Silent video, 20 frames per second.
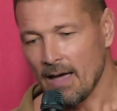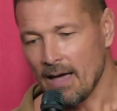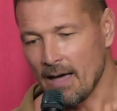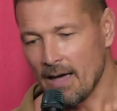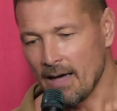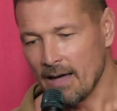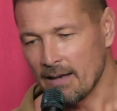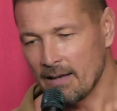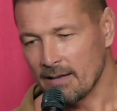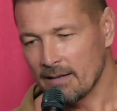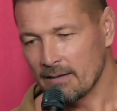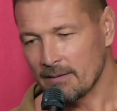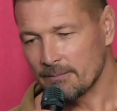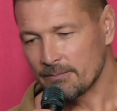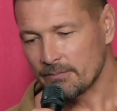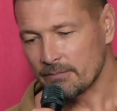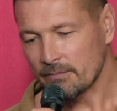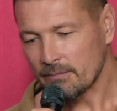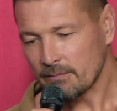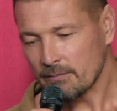and
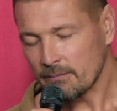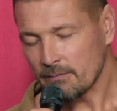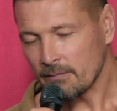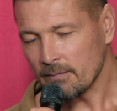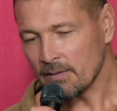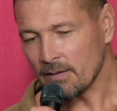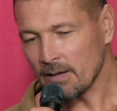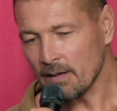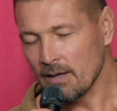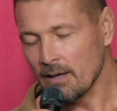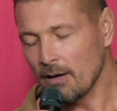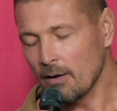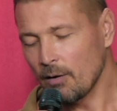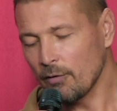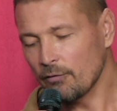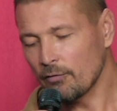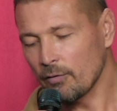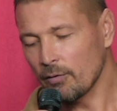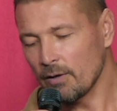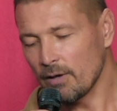he
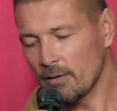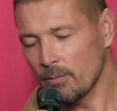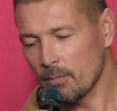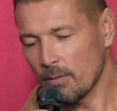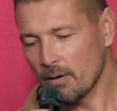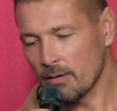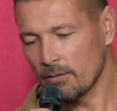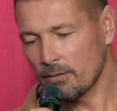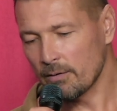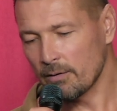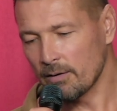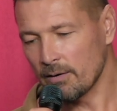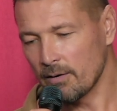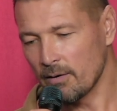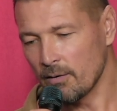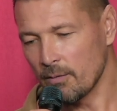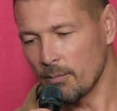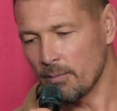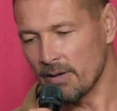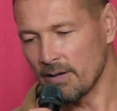also didn't want you
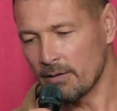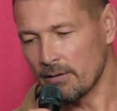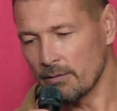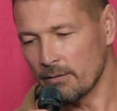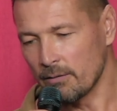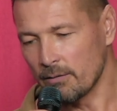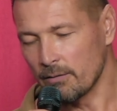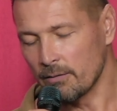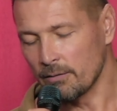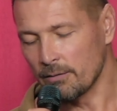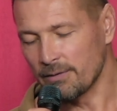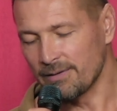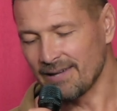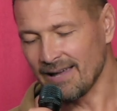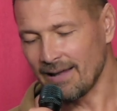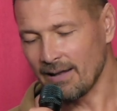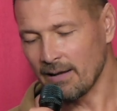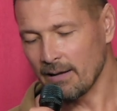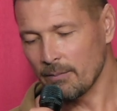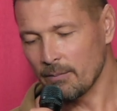know me to to
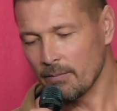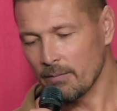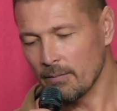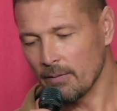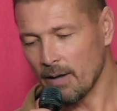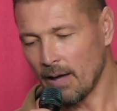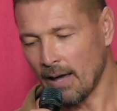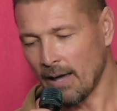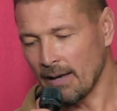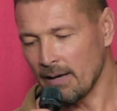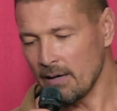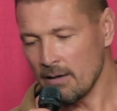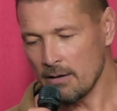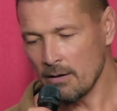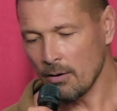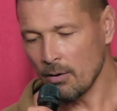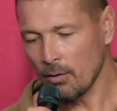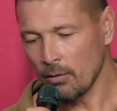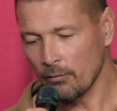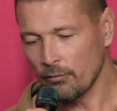tell him any
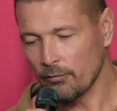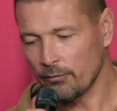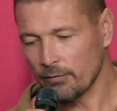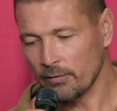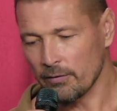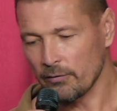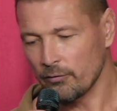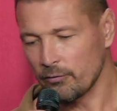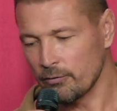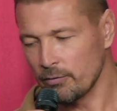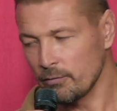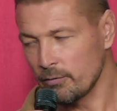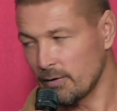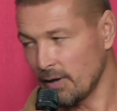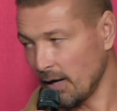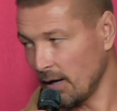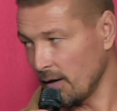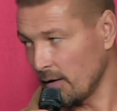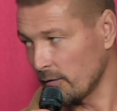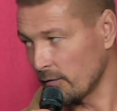notes first two
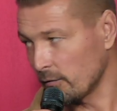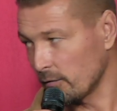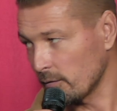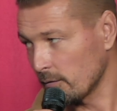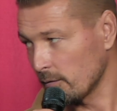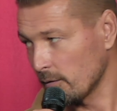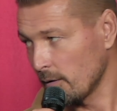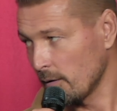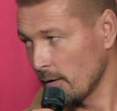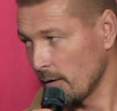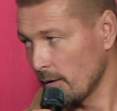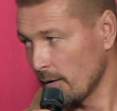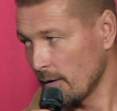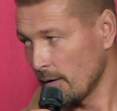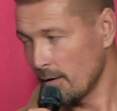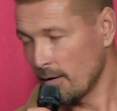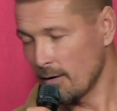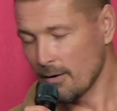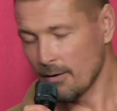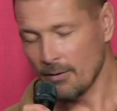takes
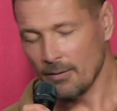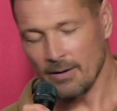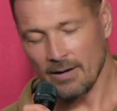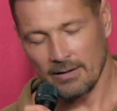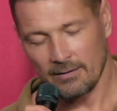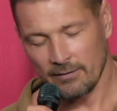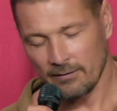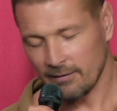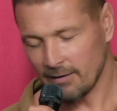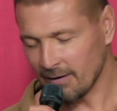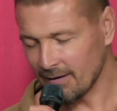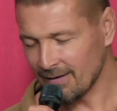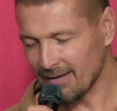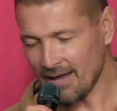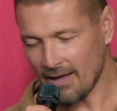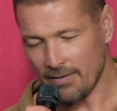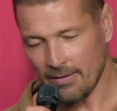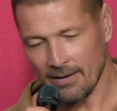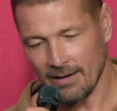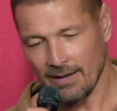you know i just like
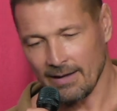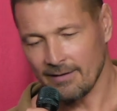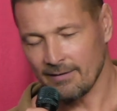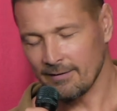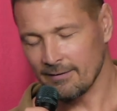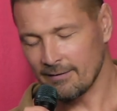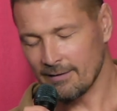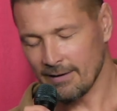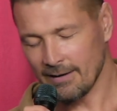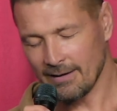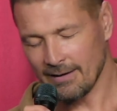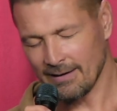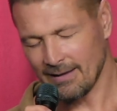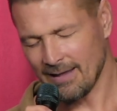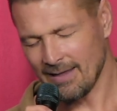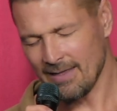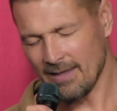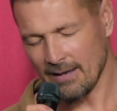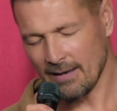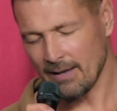nothing and just like
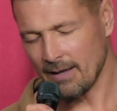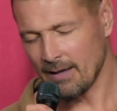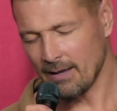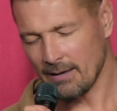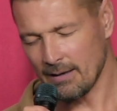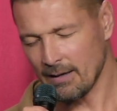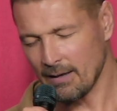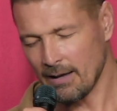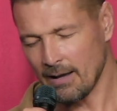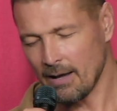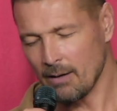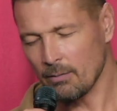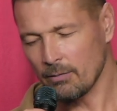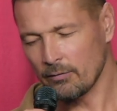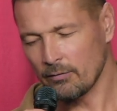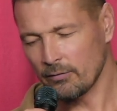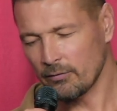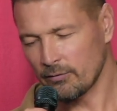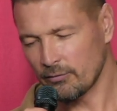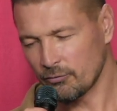and then and i
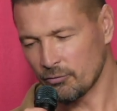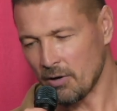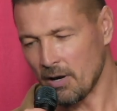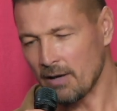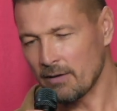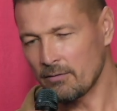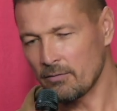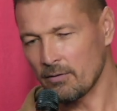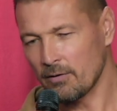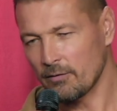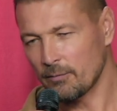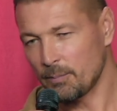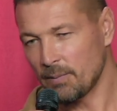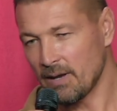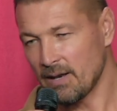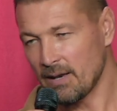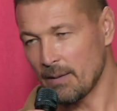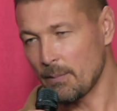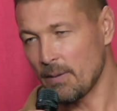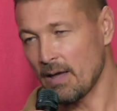was trying to
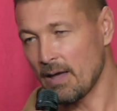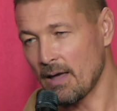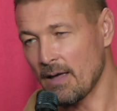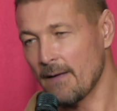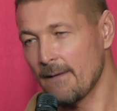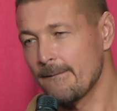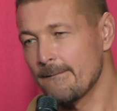explain him hey